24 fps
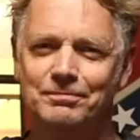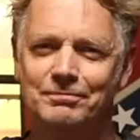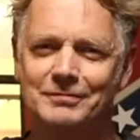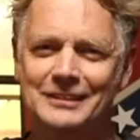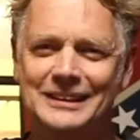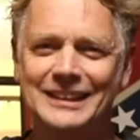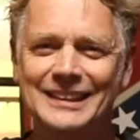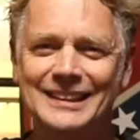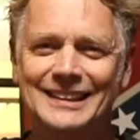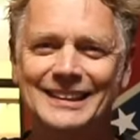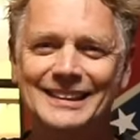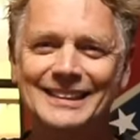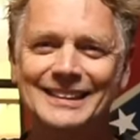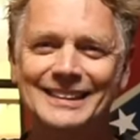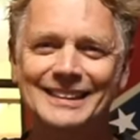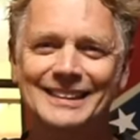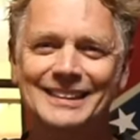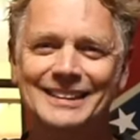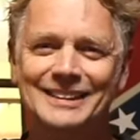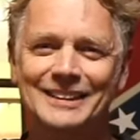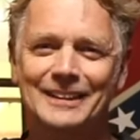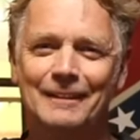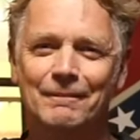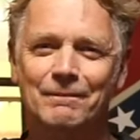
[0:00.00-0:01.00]
Good, you
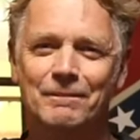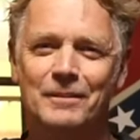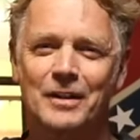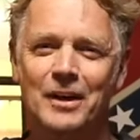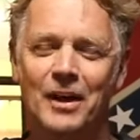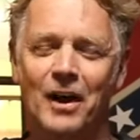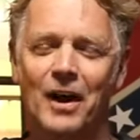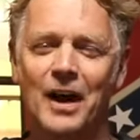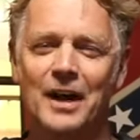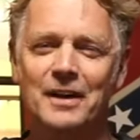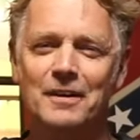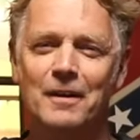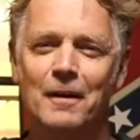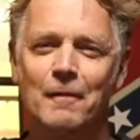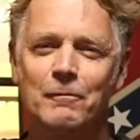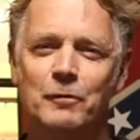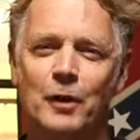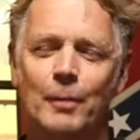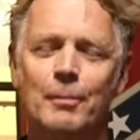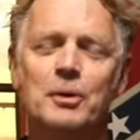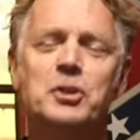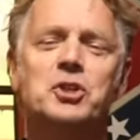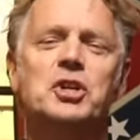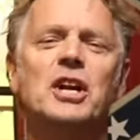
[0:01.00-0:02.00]
goof. All right,
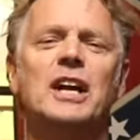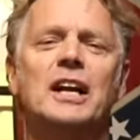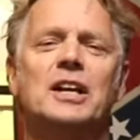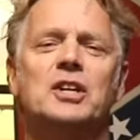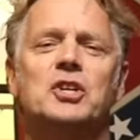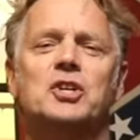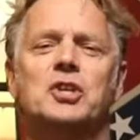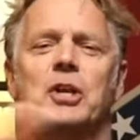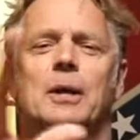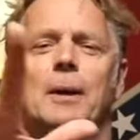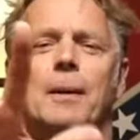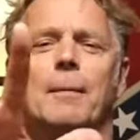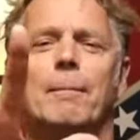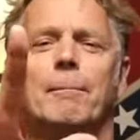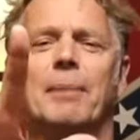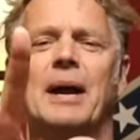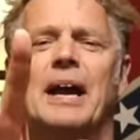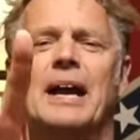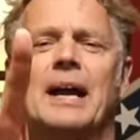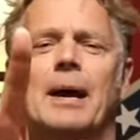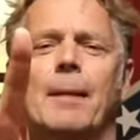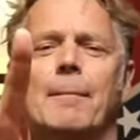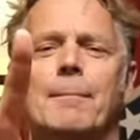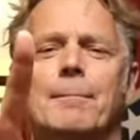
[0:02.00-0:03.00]
number 6,
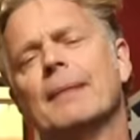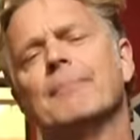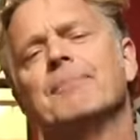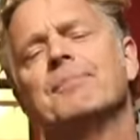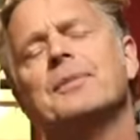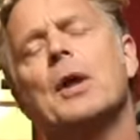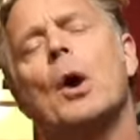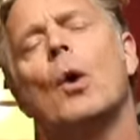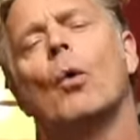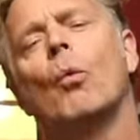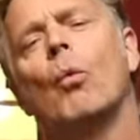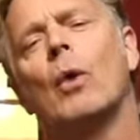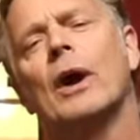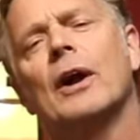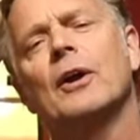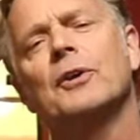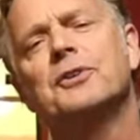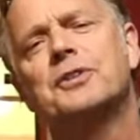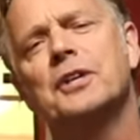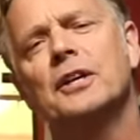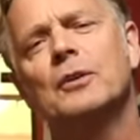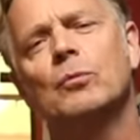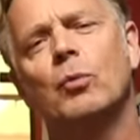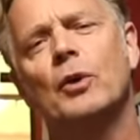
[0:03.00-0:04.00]
bam. Where
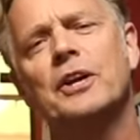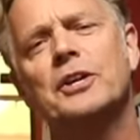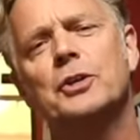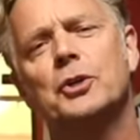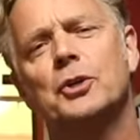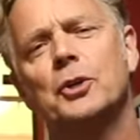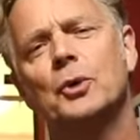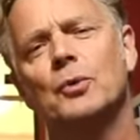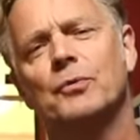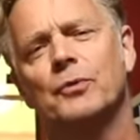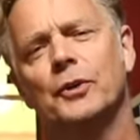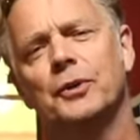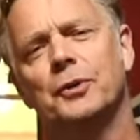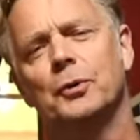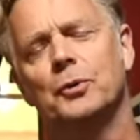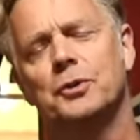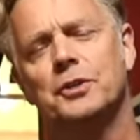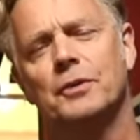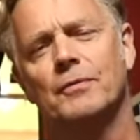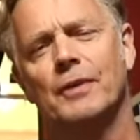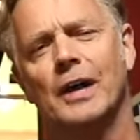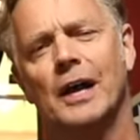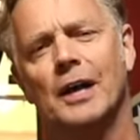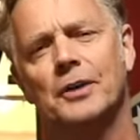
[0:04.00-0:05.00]
did we shoot the
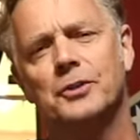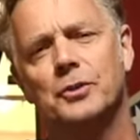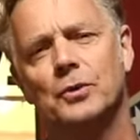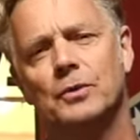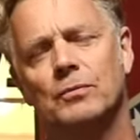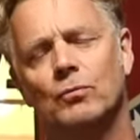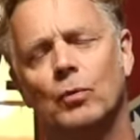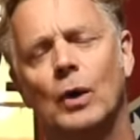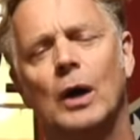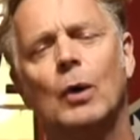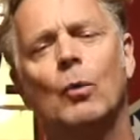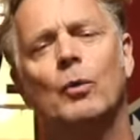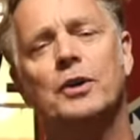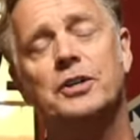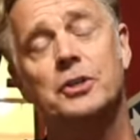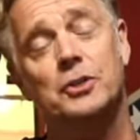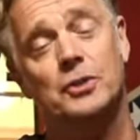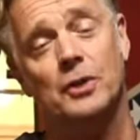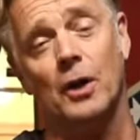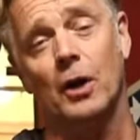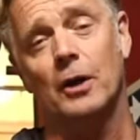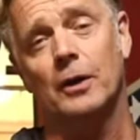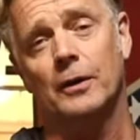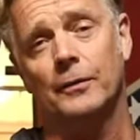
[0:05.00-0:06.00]
Dukes of Hazzard? Well, we
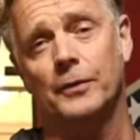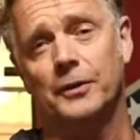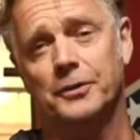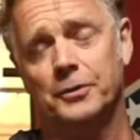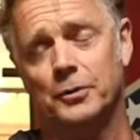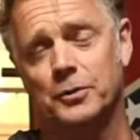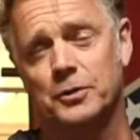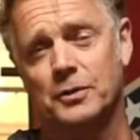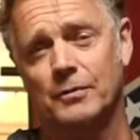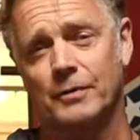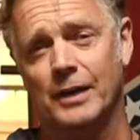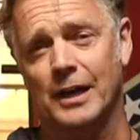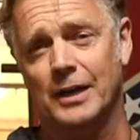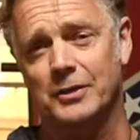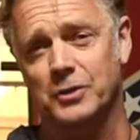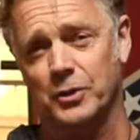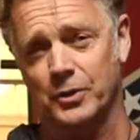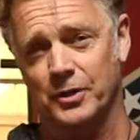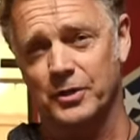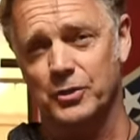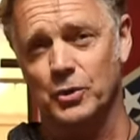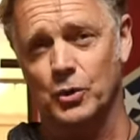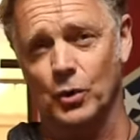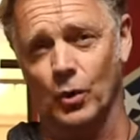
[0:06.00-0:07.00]
started the Dukes of
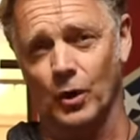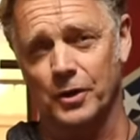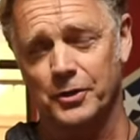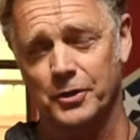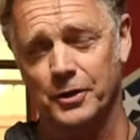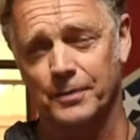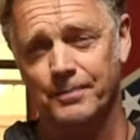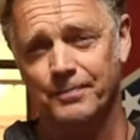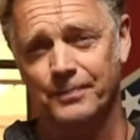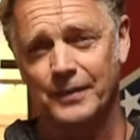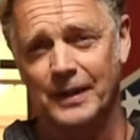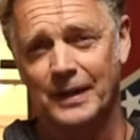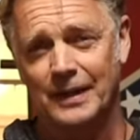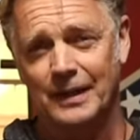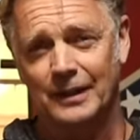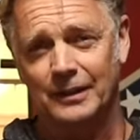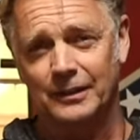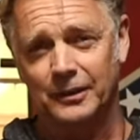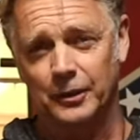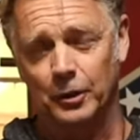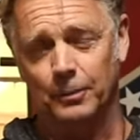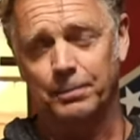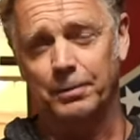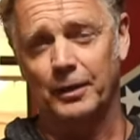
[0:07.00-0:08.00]
Hazzard in Georgia.
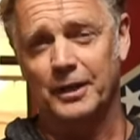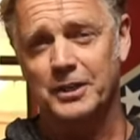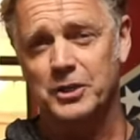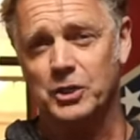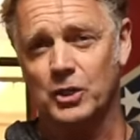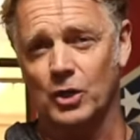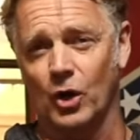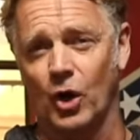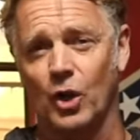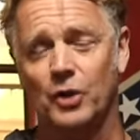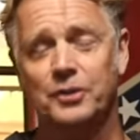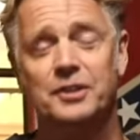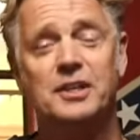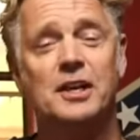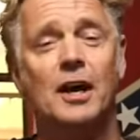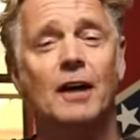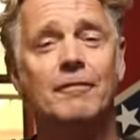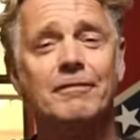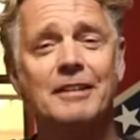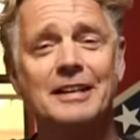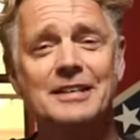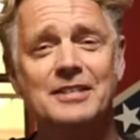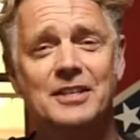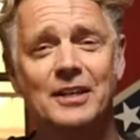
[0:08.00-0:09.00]
Little place called
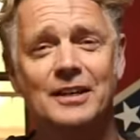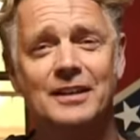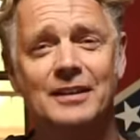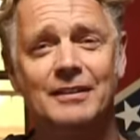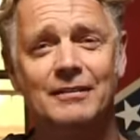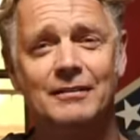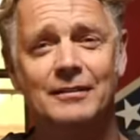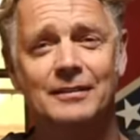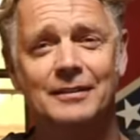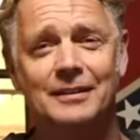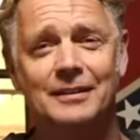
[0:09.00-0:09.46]
Covington,